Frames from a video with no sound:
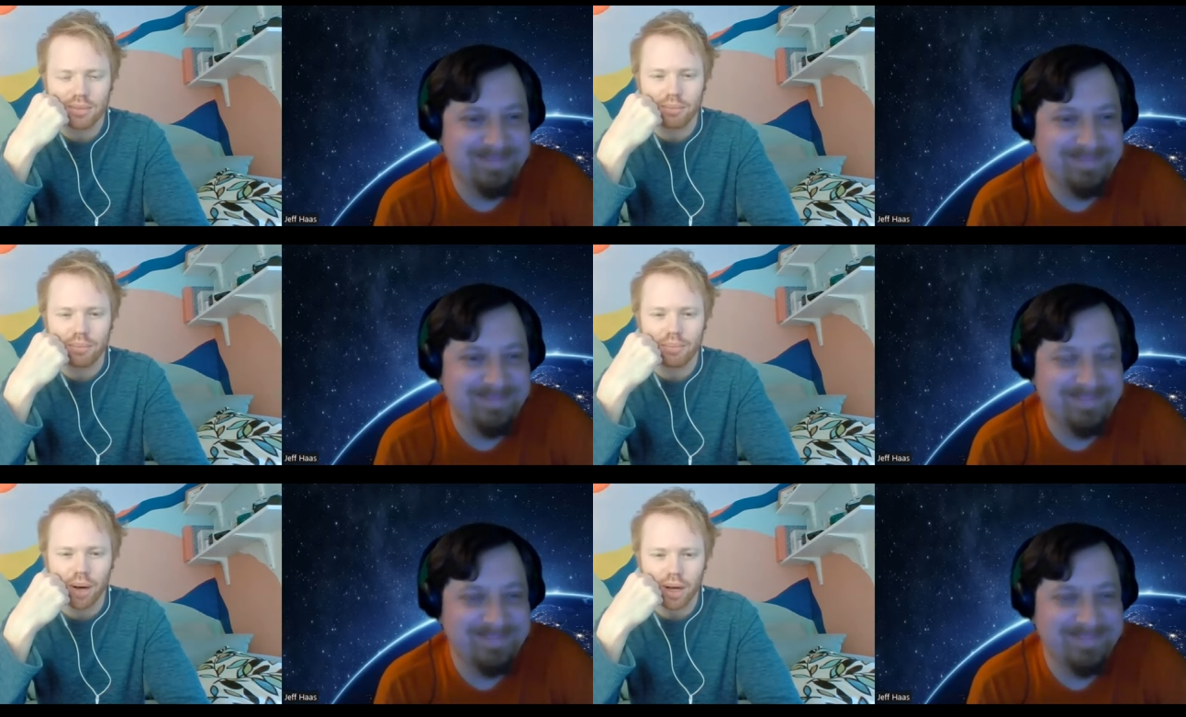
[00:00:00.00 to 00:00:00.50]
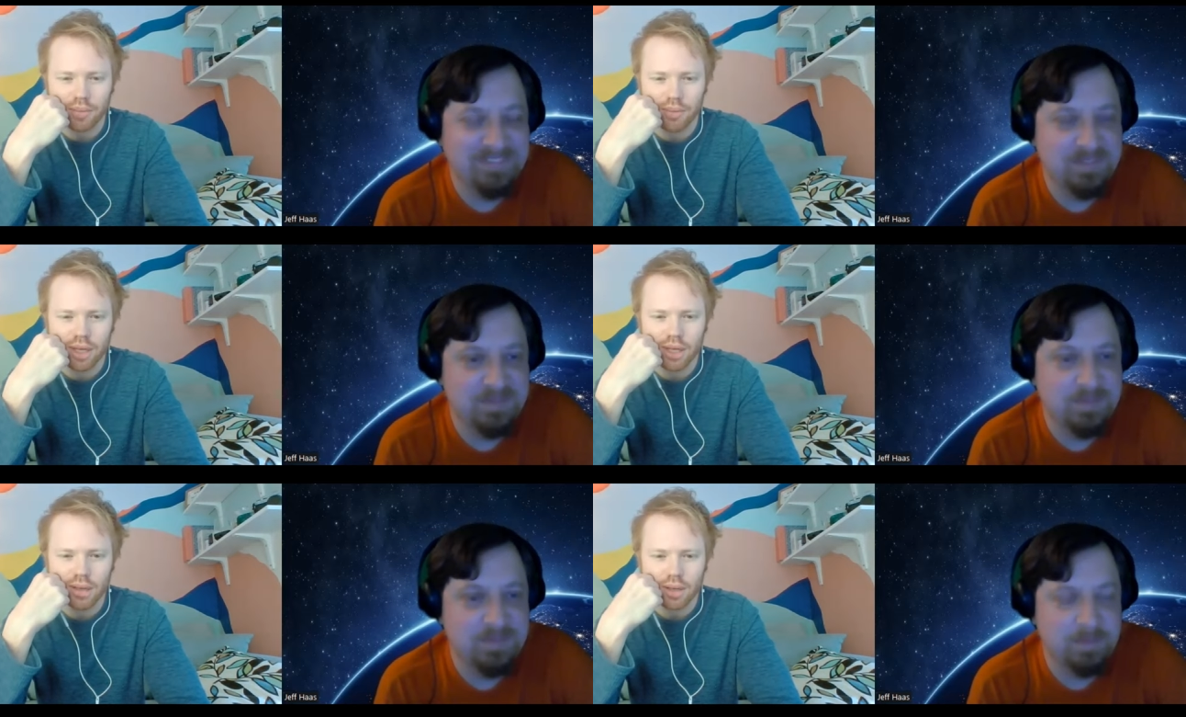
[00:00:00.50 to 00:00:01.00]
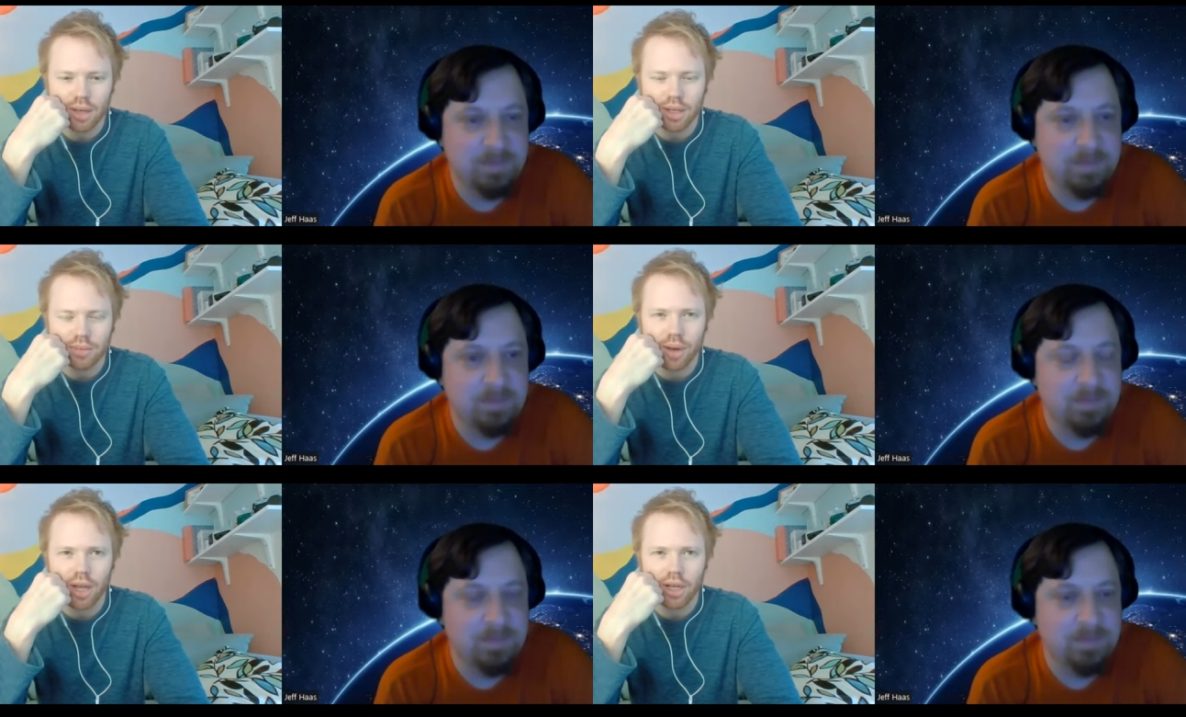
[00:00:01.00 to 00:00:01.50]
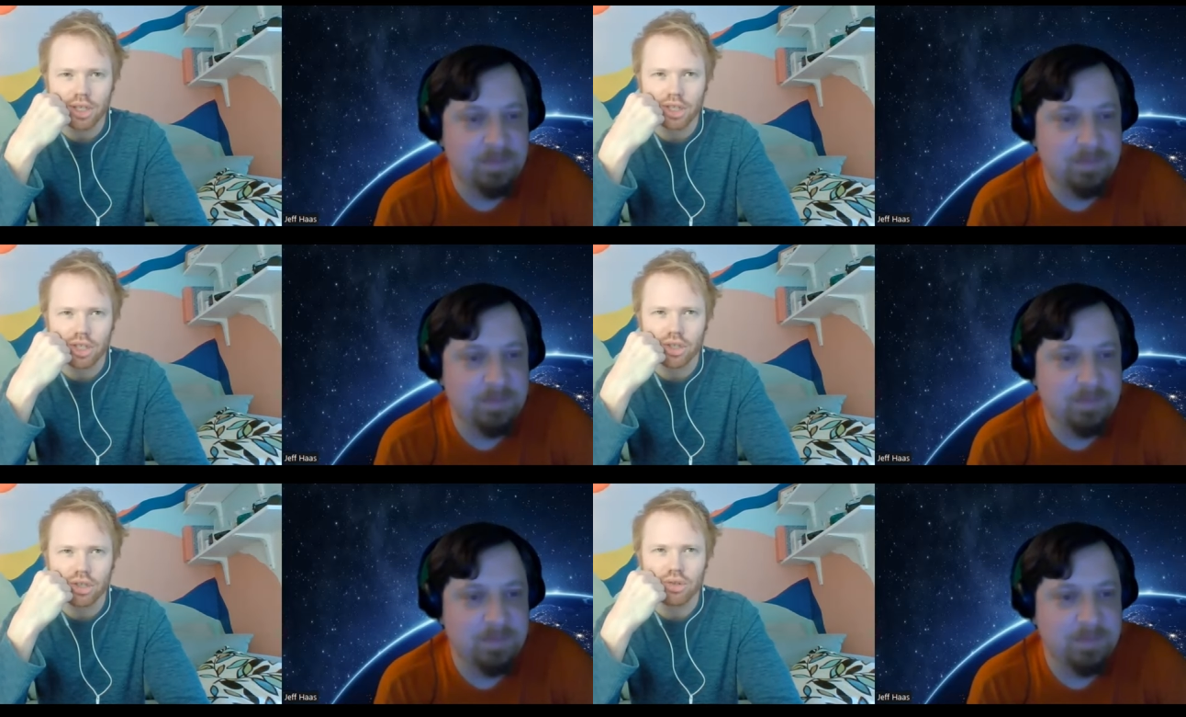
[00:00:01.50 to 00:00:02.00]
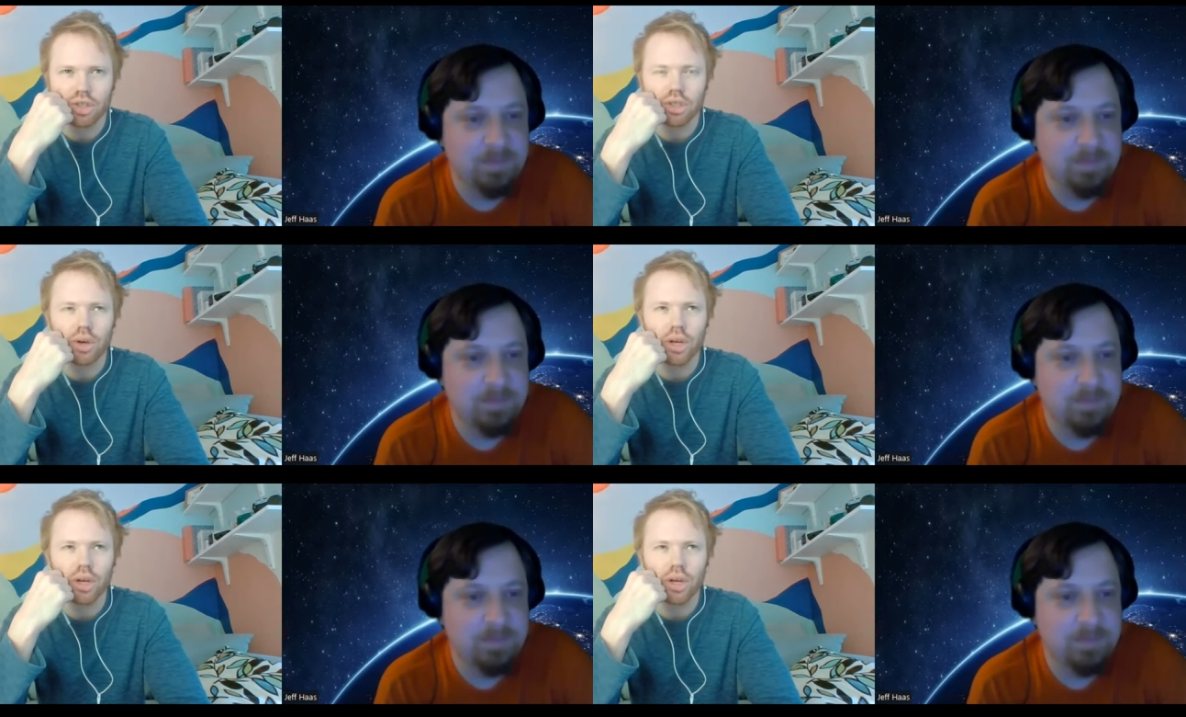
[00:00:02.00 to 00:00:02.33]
Speaker 1: doesn't bug me as much as it used to.